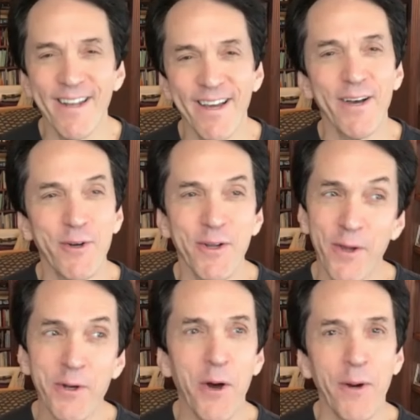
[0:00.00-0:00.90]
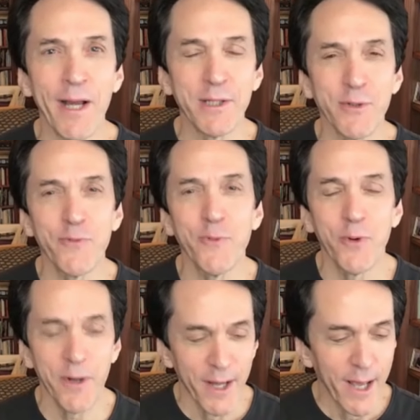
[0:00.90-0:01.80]
and uh, or there's no answer
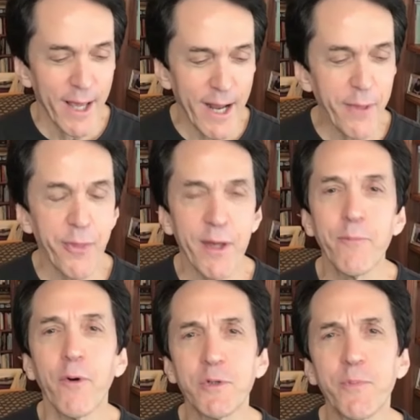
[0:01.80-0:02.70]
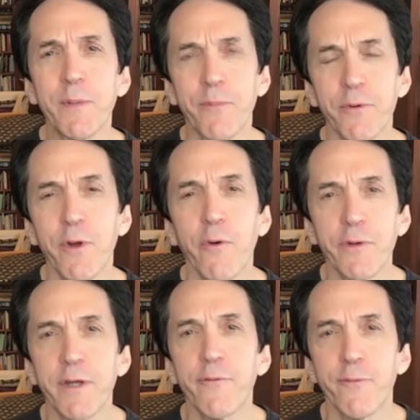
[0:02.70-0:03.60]
for. Right. And I think most people know
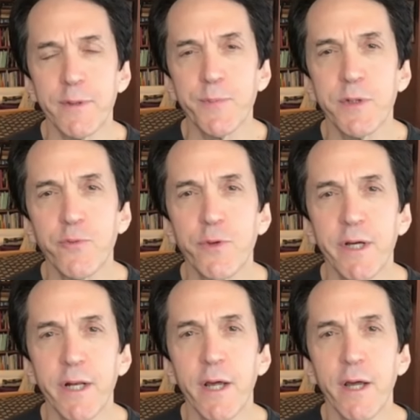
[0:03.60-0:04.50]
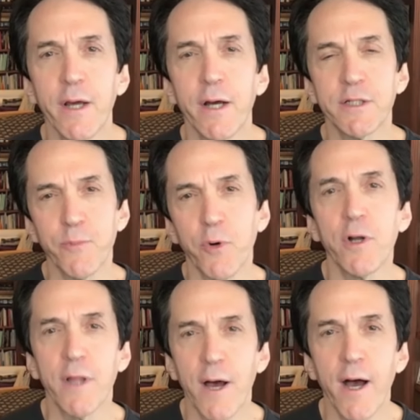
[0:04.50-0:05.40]
the difference between a
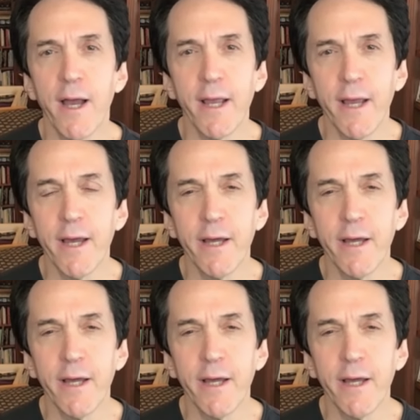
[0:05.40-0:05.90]
small lie,